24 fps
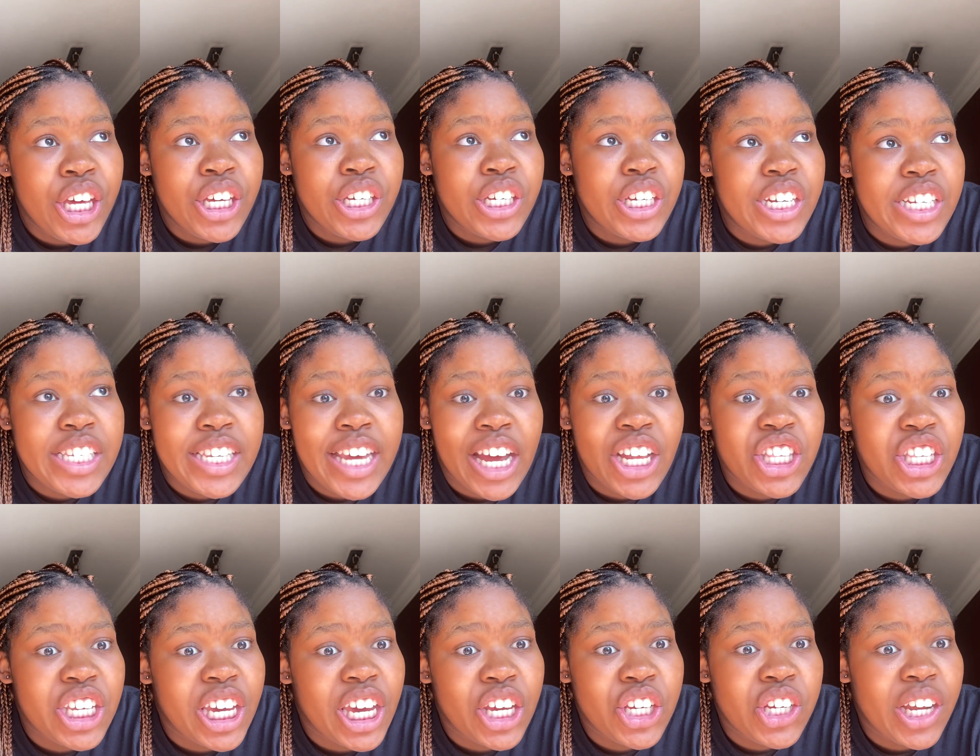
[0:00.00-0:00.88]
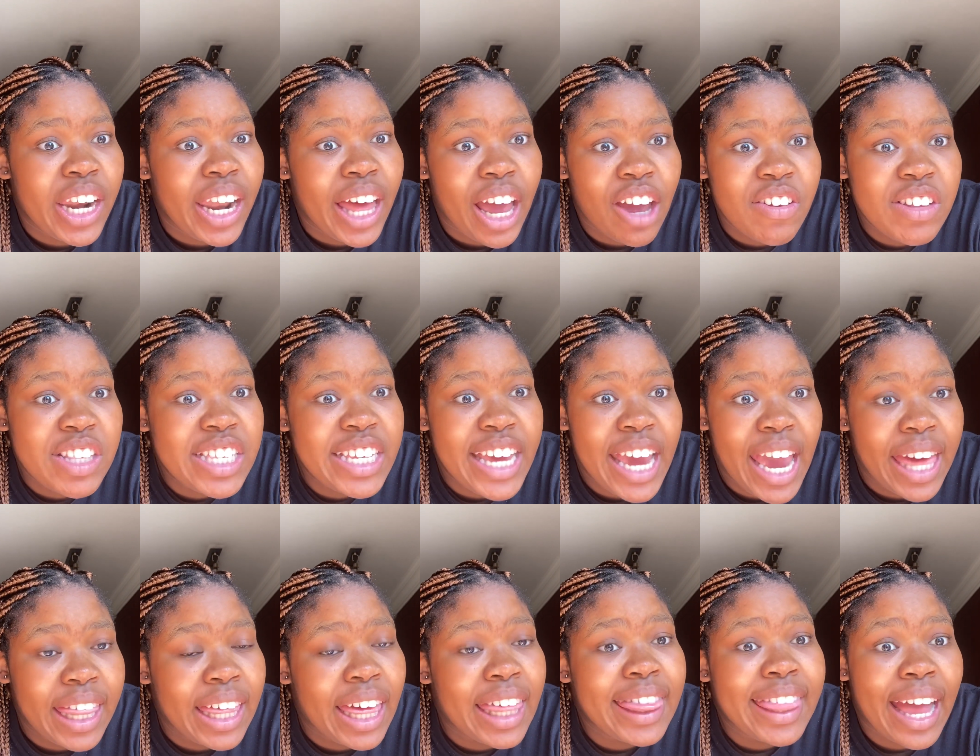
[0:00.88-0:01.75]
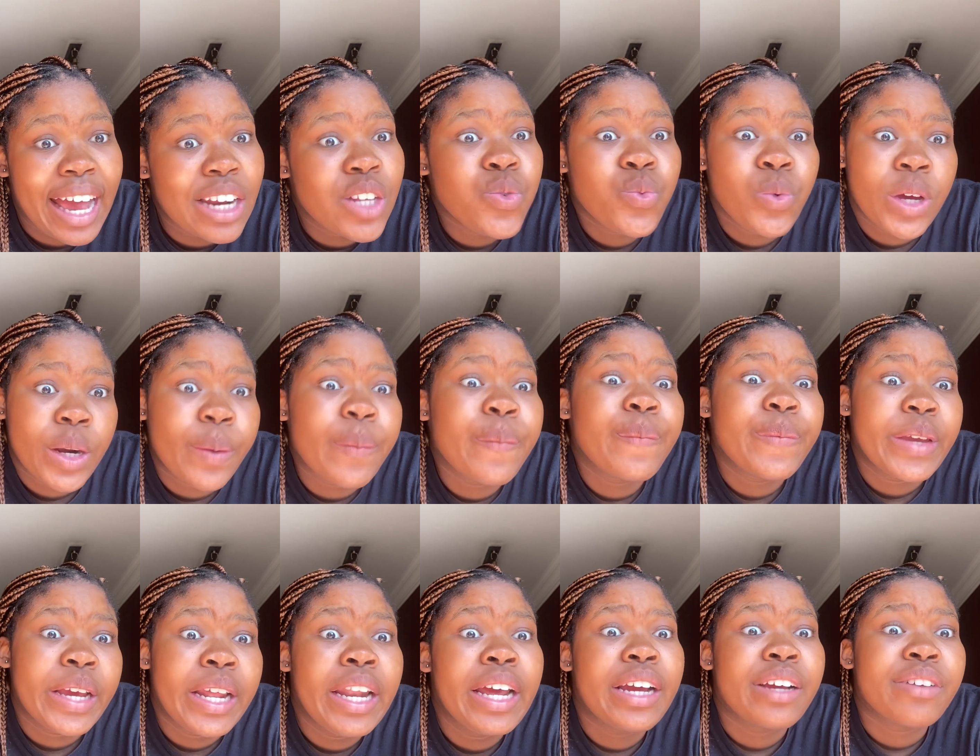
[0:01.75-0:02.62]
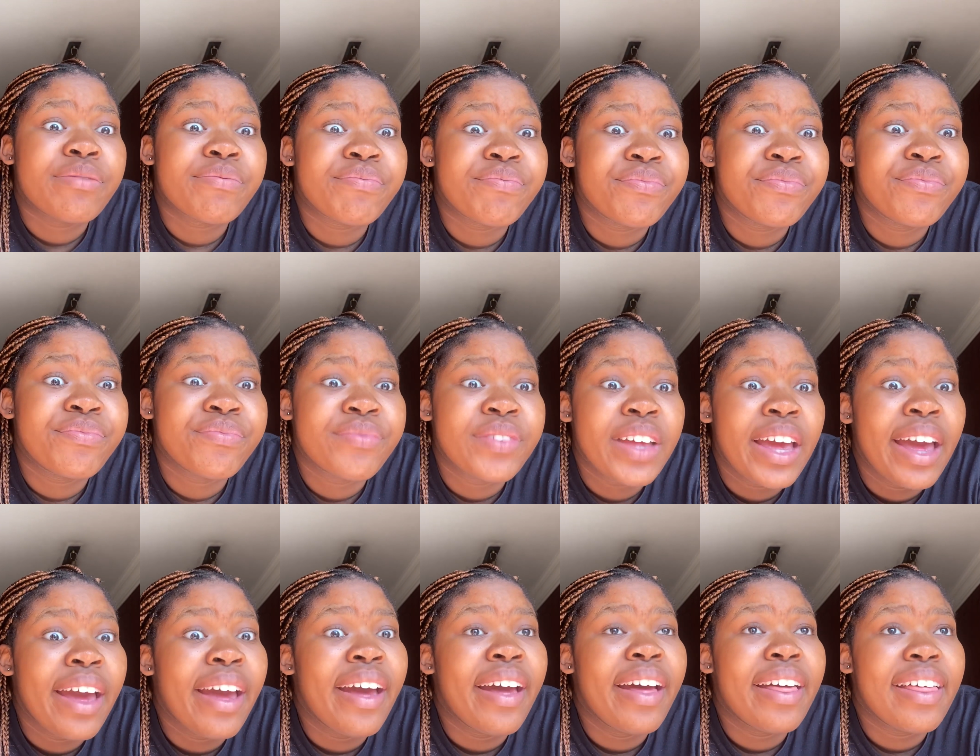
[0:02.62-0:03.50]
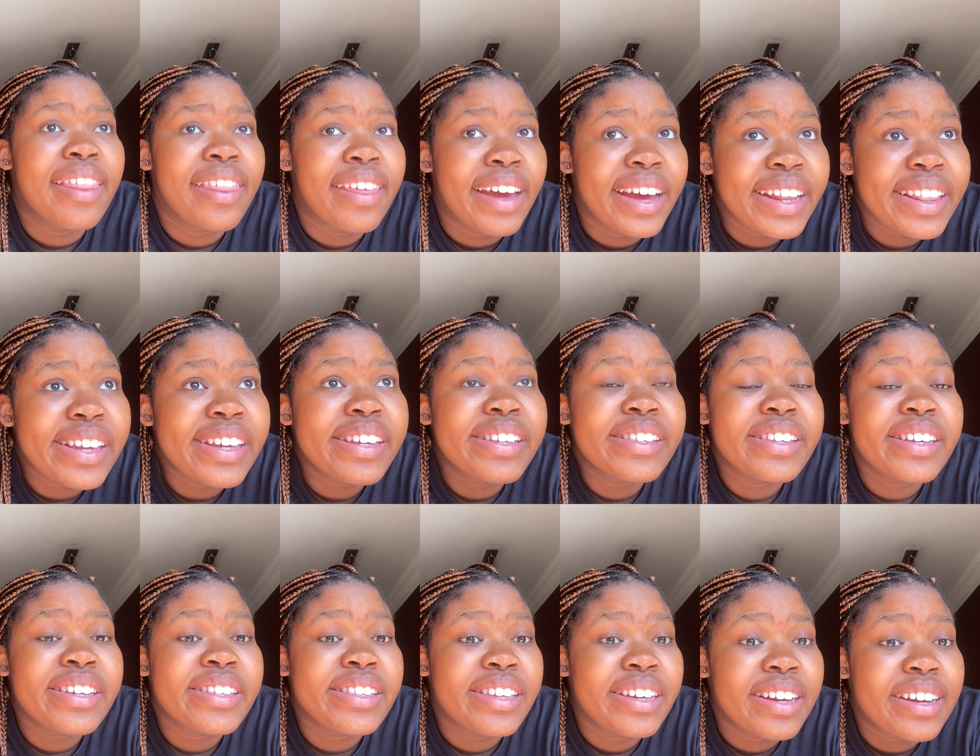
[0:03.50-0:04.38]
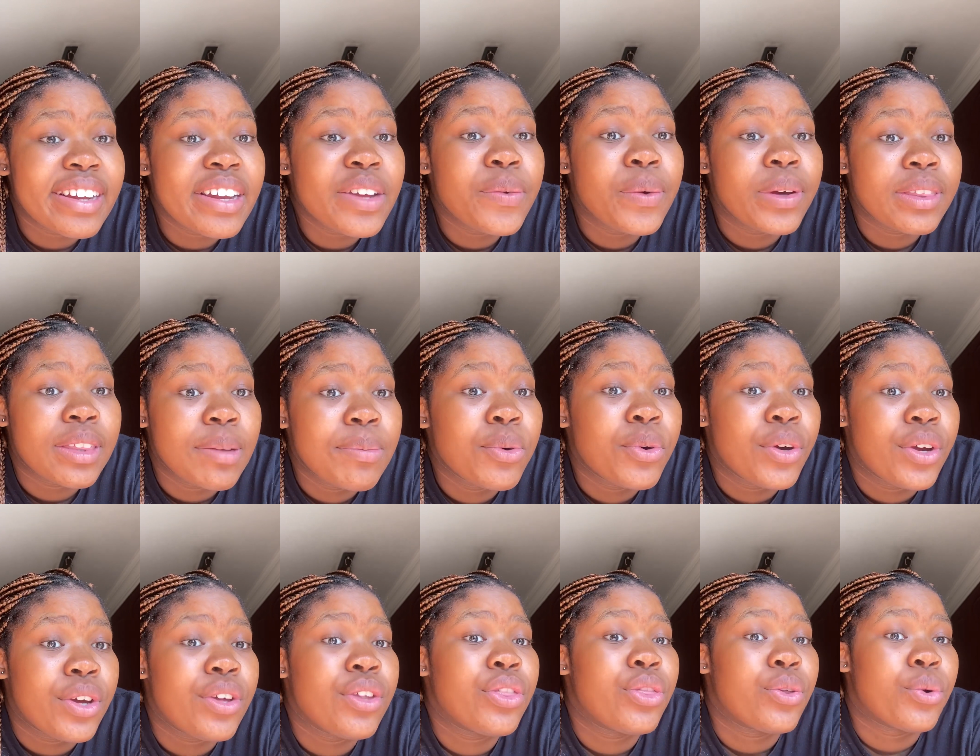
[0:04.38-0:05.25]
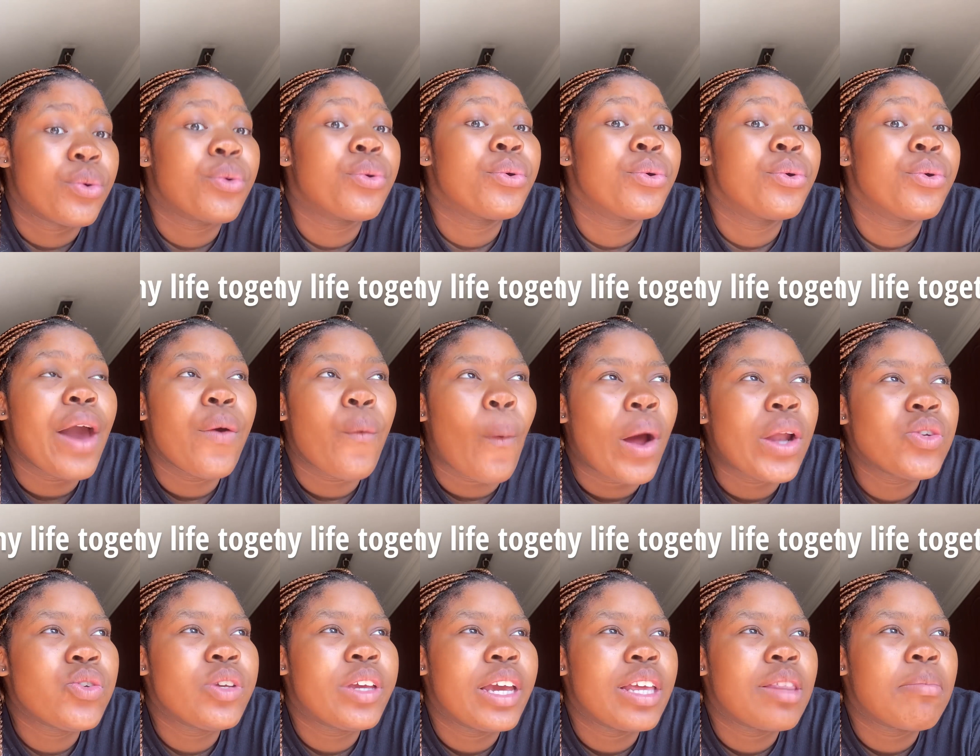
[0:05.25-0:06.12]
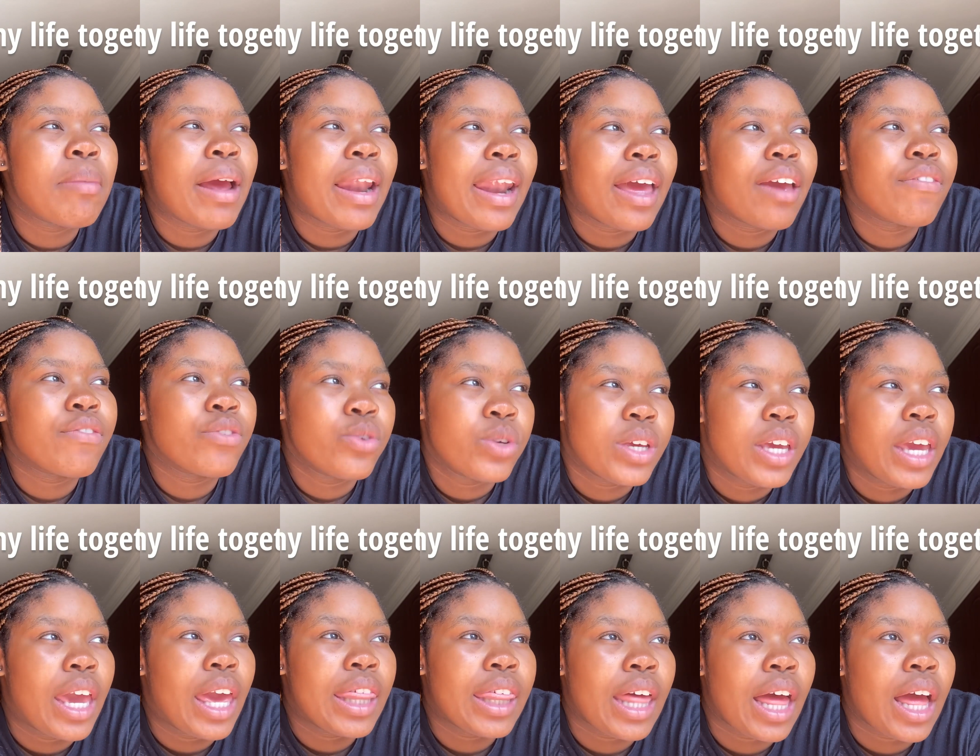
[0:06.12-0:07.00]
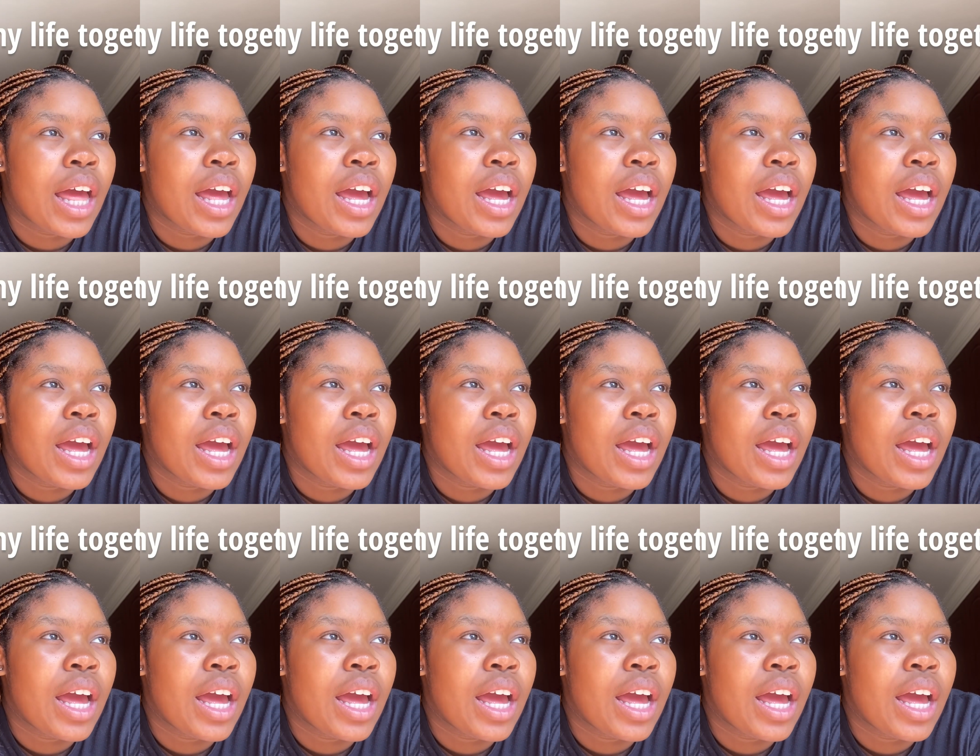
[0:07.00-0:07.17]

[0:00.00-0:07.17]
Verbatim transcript: You decide to get your life together. That is what I'm feeling. That is exactly what I'm going through. I want to get my life together.